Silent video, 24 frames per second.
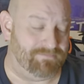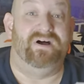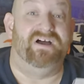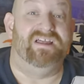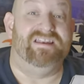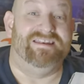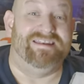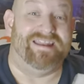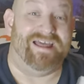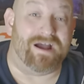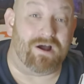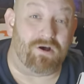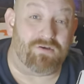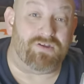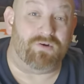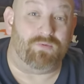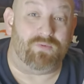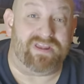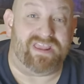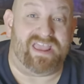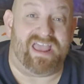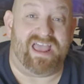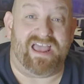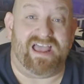But now that
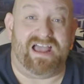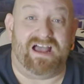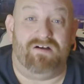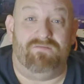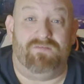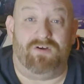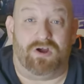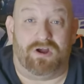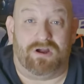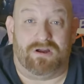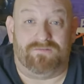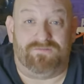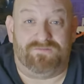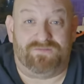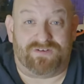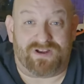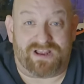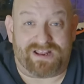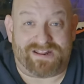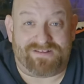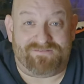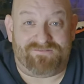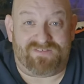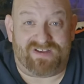we have our
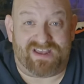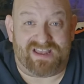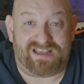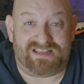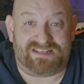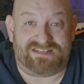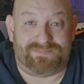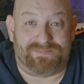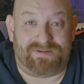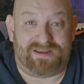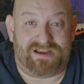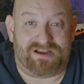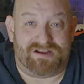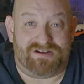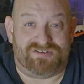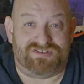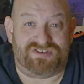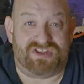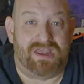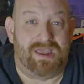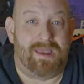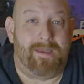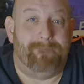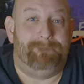Freddy
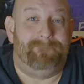Fazbear's